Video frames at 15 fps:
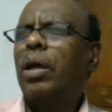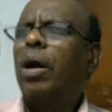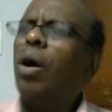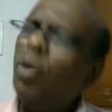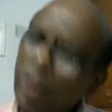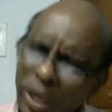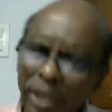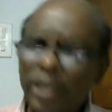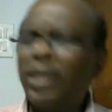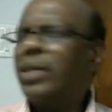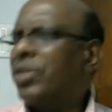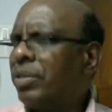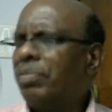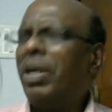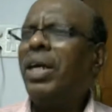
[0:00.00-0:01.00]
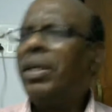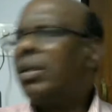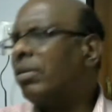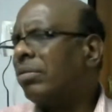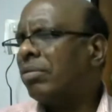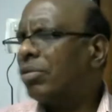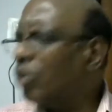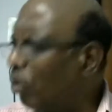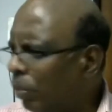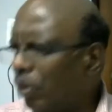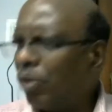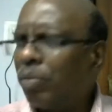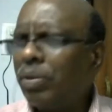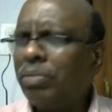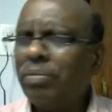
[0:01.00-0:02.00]
Okay, it doesn't matter, no
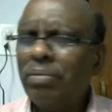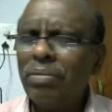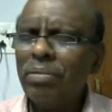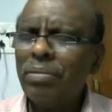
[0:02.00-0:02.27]
problem.